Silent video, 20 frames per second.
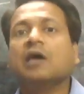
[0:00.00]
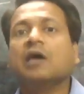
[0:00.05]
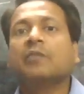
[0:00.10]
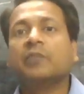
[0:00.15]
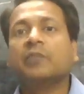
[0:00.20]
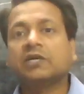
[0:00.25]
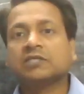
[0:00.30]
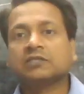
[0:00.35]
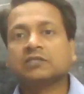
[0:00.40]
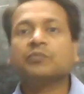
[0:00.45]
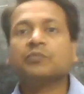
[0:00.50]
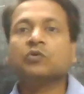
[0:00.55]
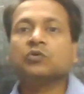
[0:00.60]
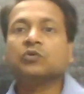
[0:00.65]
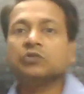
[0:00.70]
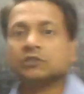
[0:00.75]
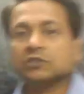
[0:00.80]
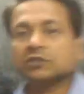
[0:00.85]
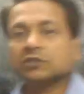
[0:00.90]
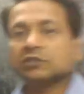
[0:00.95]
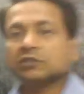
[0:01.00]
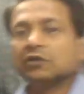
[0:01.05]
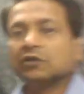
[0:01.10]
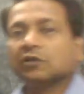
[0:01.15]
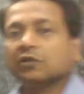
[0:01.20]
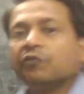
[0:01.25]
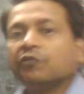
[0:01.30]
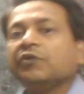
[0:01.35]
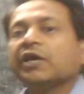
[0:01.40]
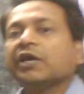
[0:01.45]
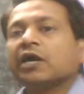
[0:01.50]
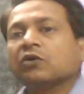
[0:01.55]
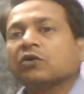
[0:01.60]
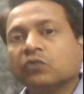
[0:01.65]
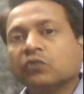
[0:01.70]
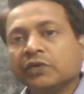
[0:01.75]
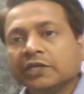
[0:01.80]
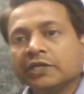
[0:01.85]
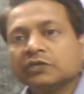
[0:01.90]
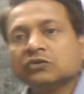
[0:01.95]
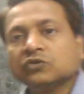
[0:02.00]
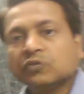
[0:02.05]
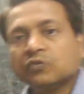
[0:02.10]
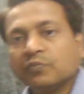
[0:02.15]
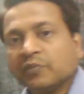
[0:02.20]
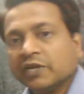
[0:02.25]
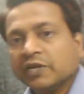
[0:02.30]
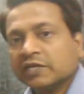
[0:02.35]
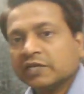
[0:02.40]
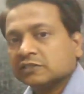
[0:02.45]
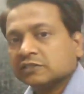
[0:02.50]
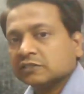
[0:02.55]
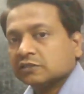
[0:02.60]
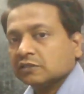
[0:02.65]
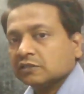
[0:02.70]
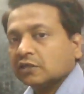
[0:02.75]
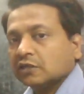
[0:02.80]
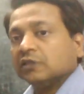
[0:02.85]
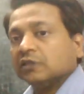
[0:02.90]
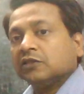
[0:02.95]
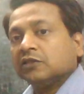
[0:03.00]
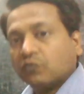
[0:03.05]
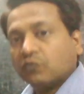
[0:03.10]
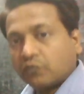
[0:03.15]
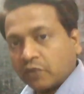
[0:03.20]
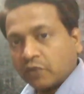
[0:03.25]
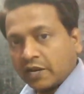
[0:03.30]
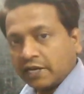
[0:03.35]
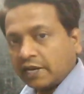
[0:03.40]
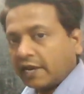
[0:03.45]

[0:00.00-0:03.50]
But suppose we are going to mix the one